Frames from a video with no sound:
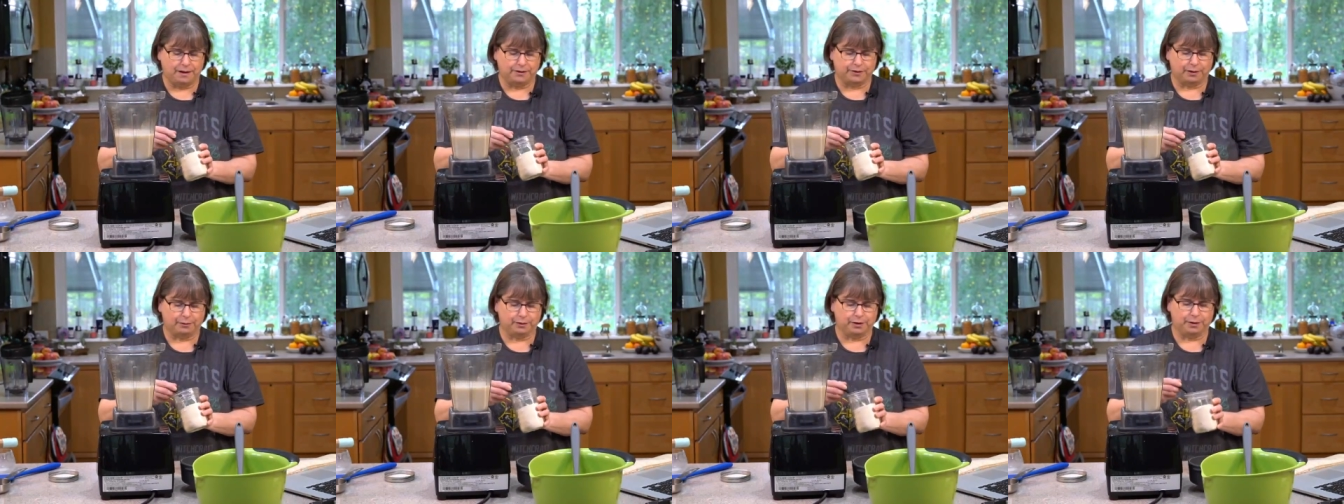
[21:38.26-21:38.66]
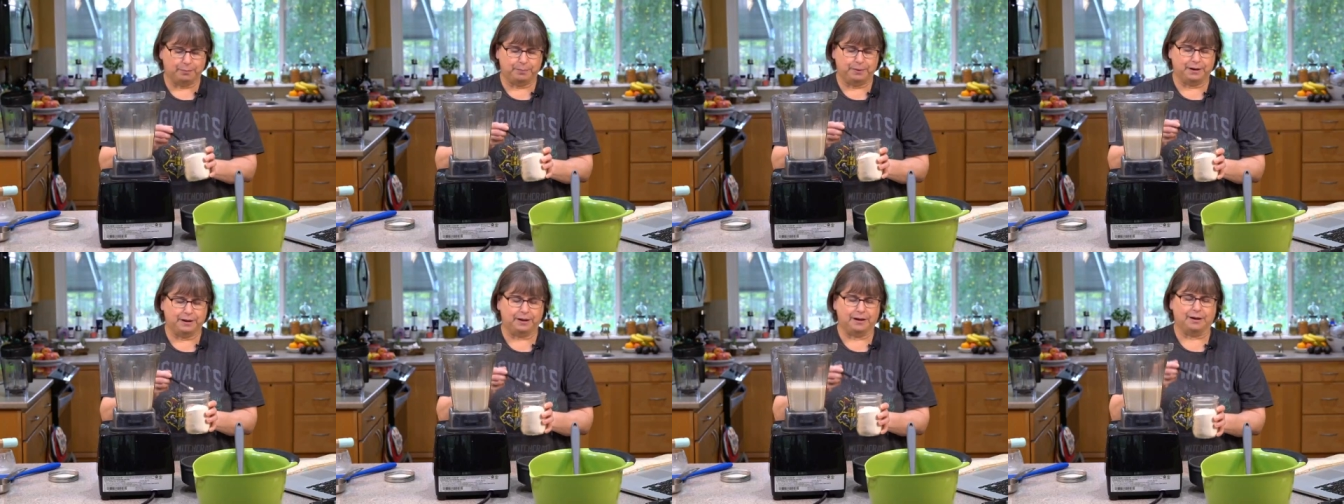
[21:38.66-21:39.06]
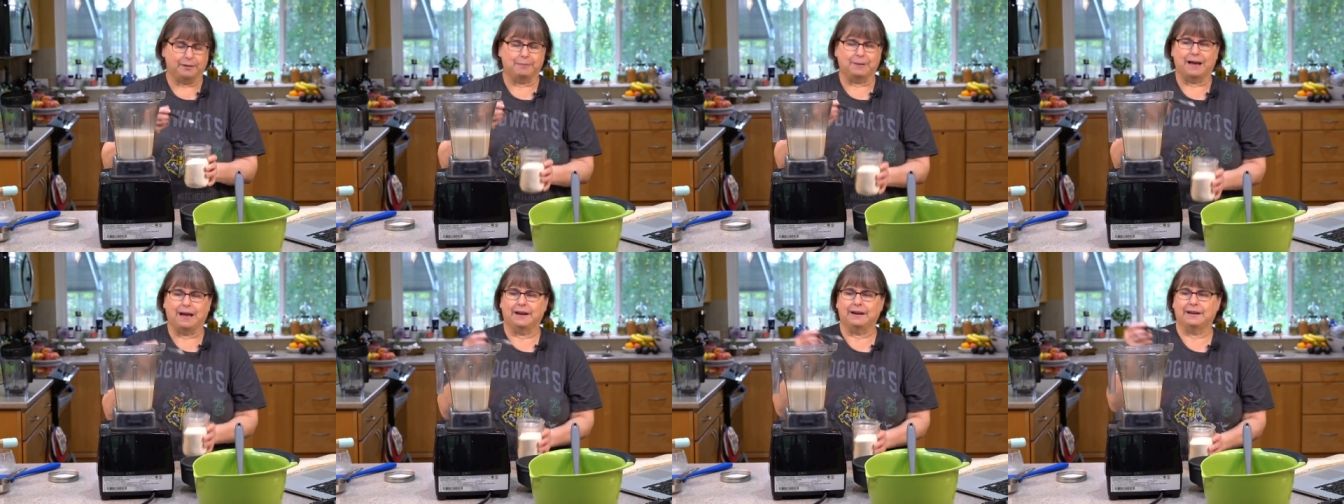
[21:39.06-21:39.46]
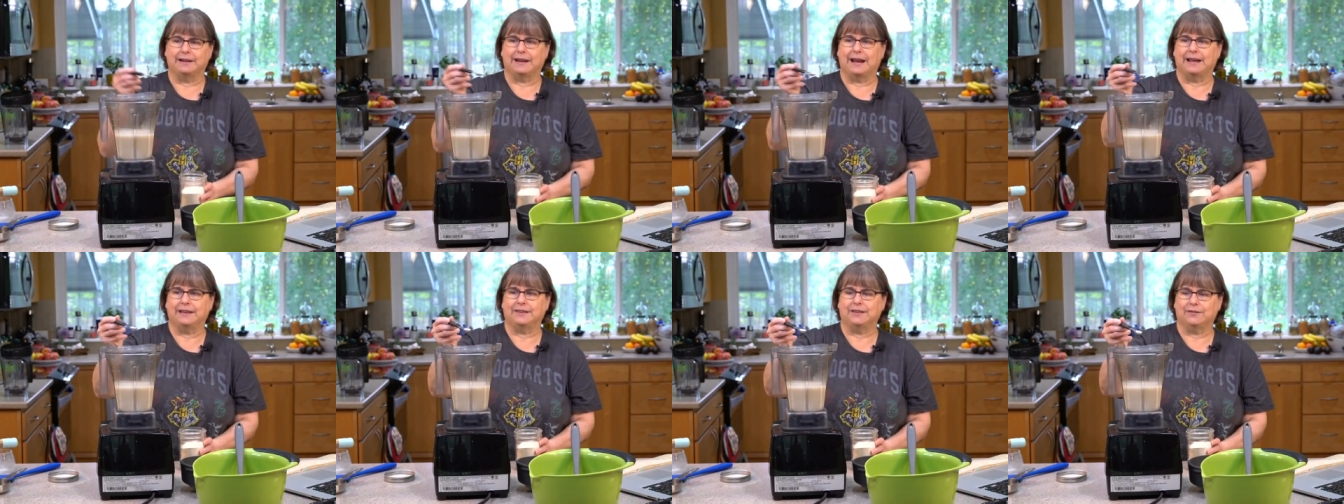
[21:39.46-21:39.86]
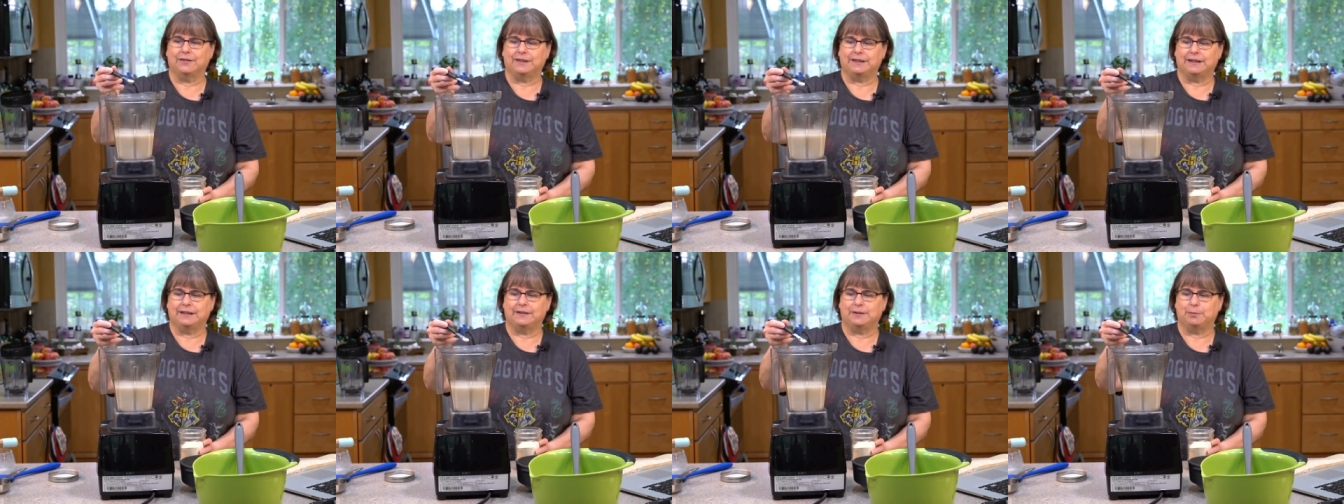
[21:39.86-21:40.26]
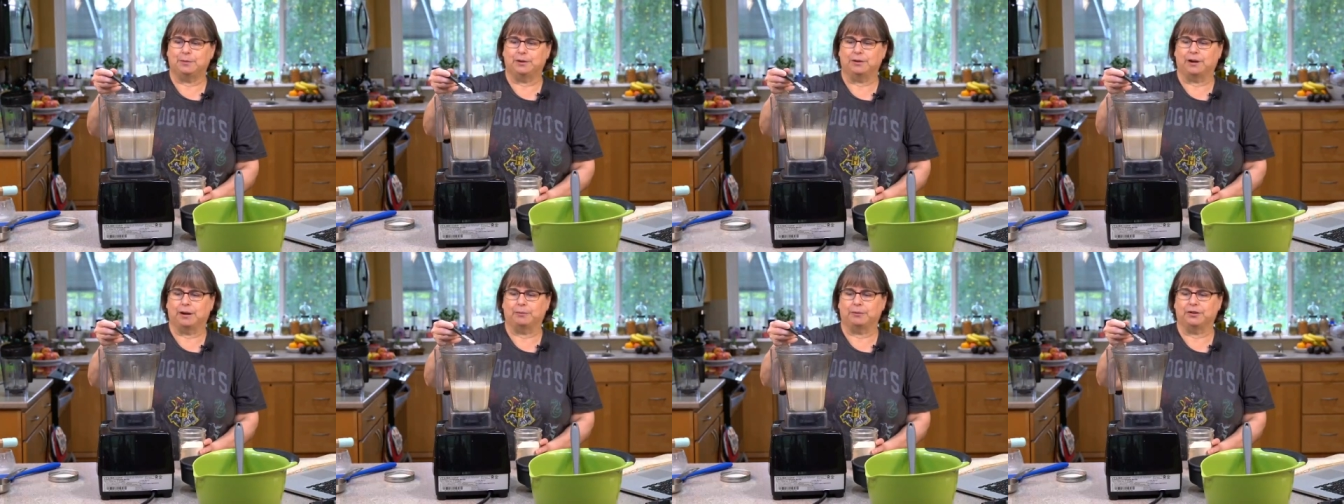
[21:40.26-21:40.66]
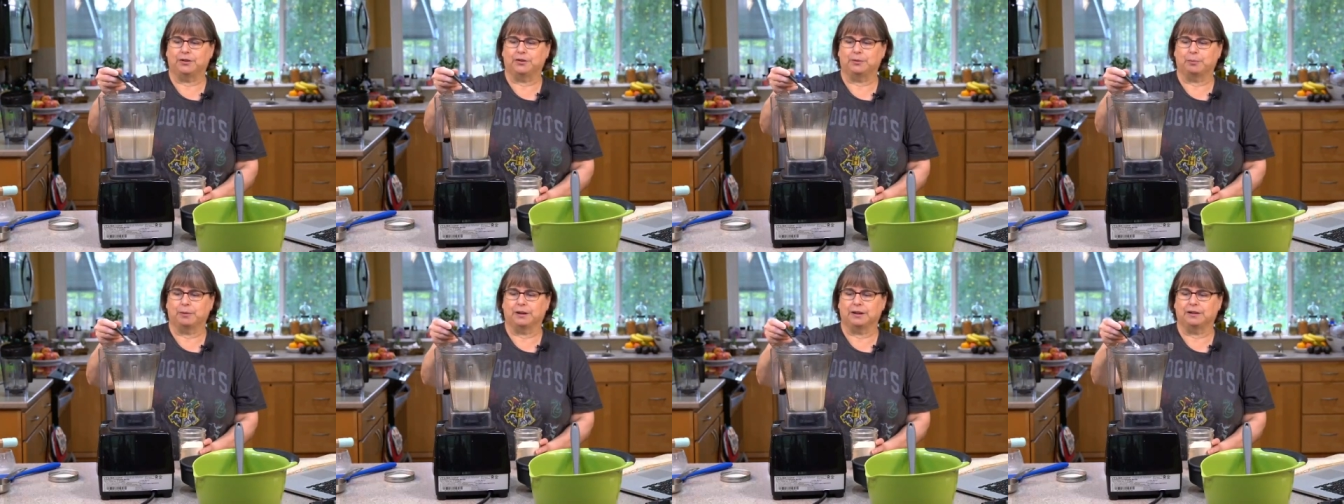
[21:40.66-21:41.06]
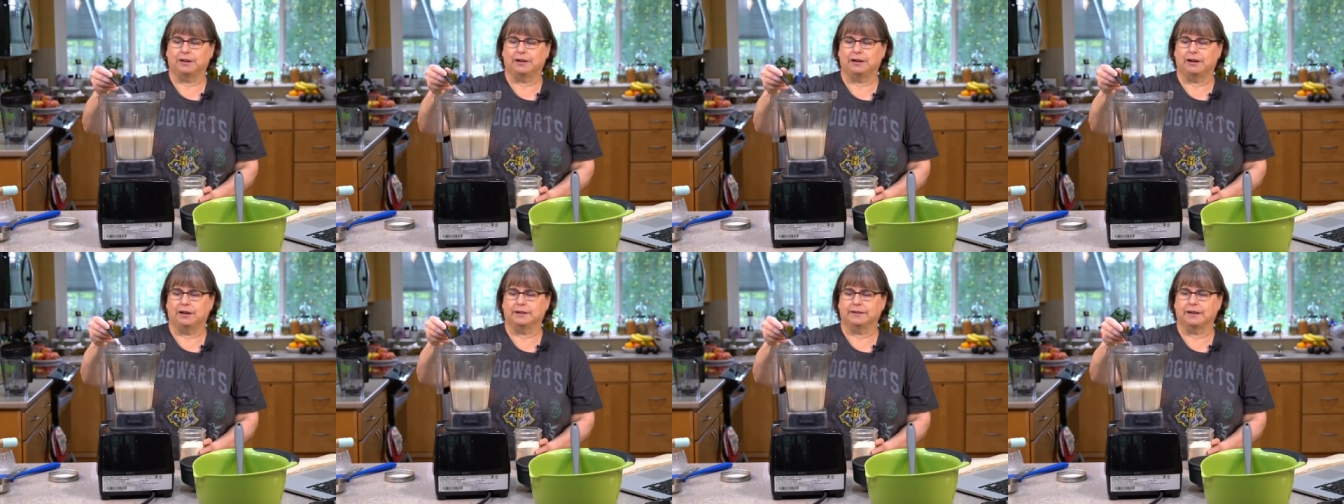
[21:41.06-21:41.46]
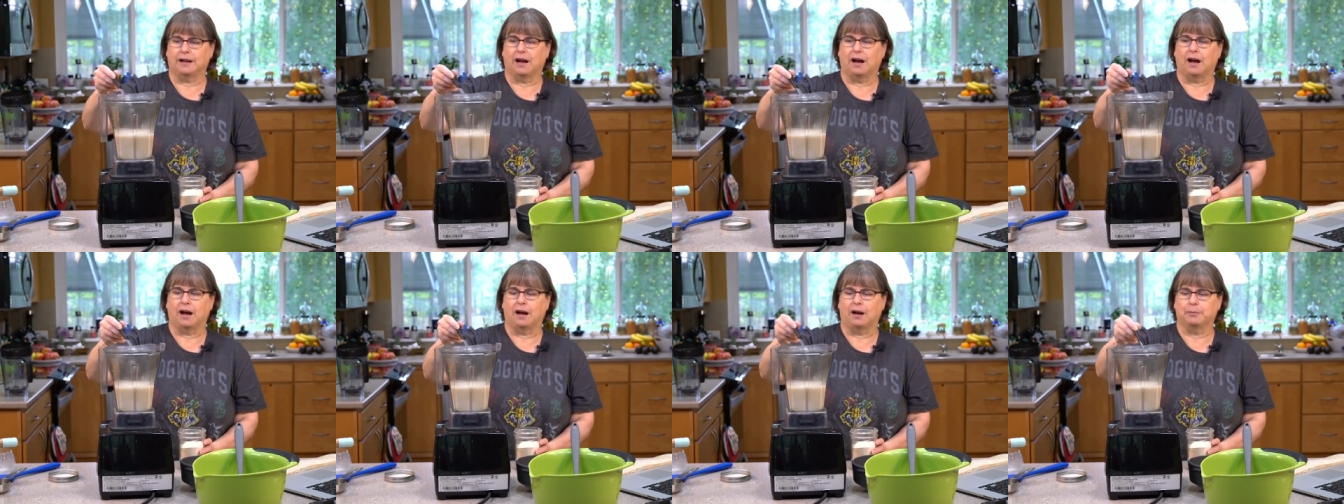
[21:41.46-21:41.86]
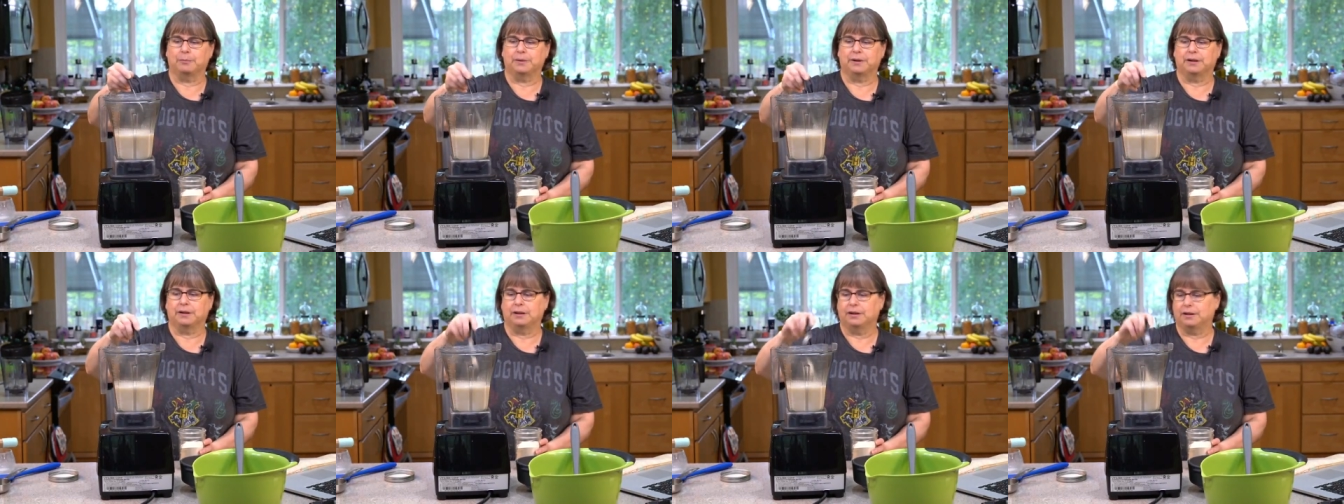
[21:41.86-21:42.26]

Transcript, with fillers: so I'm going to put about an eighth of a teaspoon. I'm going to sprinkle it on top.